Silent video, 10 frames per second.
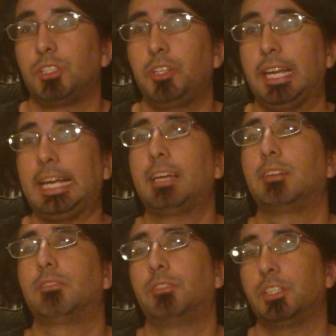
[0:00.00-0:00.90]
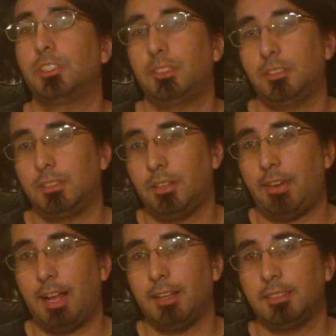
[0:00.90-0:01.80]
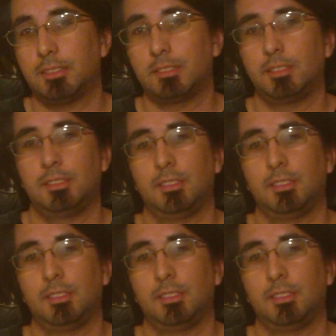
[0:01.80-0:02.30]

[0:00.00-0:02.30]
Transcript: unique version of Alice.